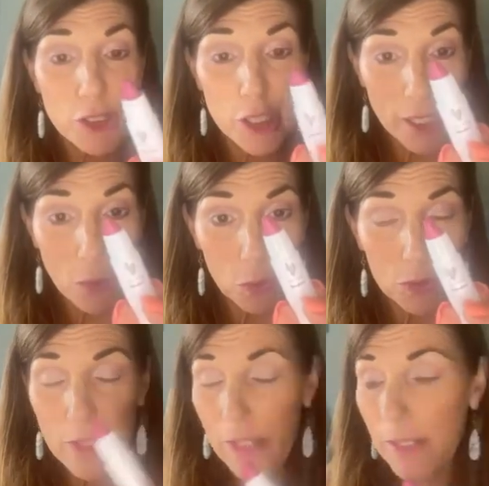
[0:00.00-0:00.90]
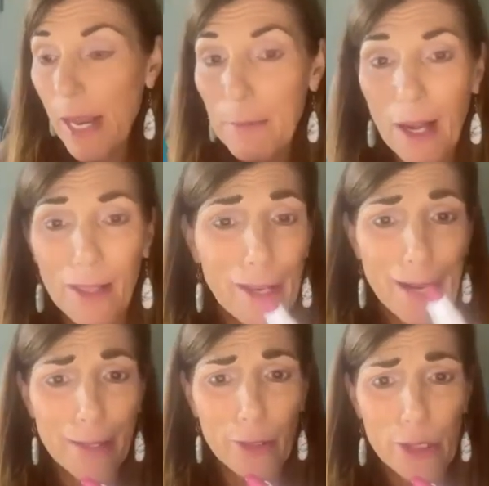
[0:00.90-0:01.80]
this same color and it looks
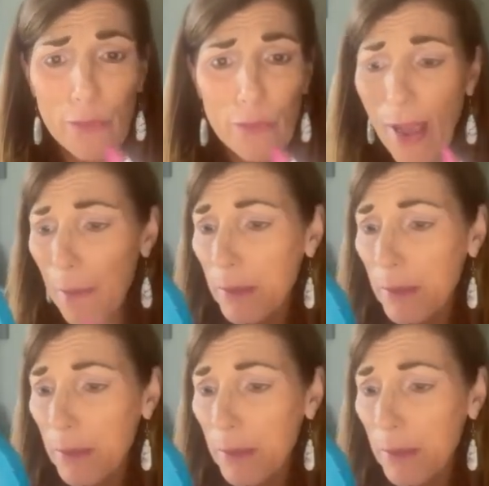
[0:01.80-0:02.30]
fabulous.